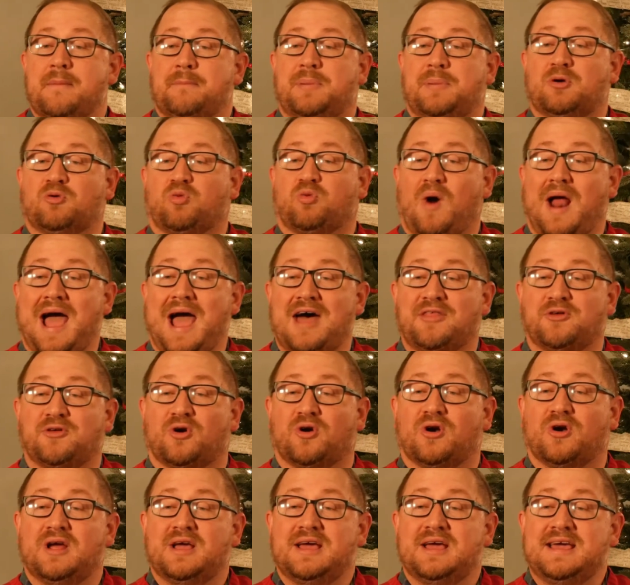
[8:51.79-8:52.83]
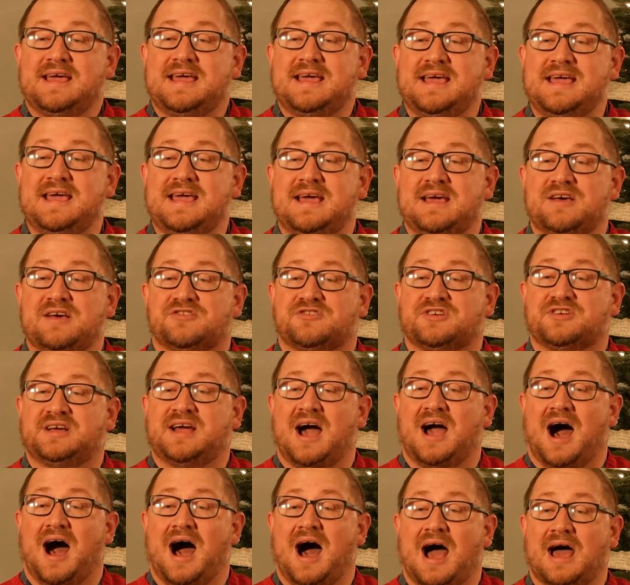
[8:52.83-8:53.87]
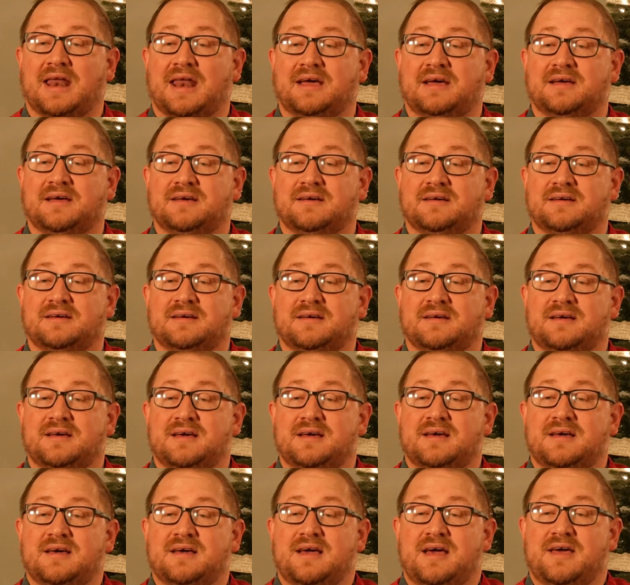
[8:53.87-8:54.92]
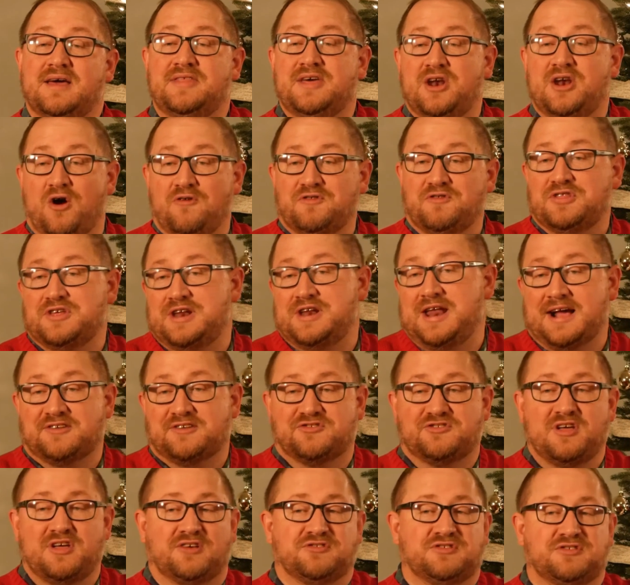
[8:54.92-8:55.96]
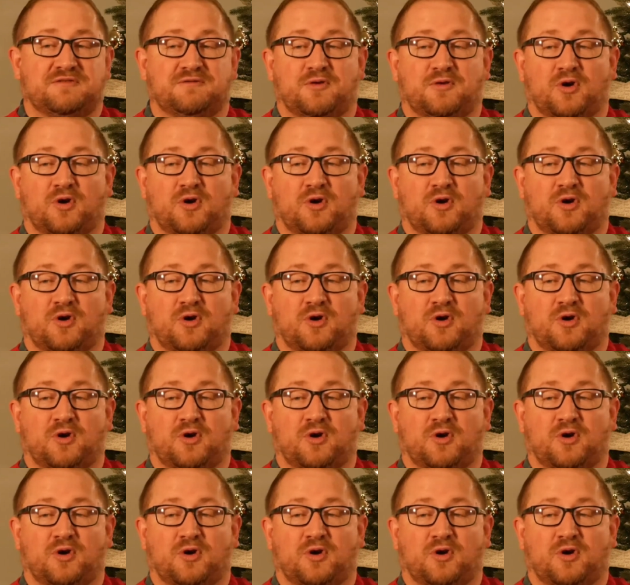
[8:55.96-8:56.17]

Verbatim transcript: but rather he is God. And then over the next dozen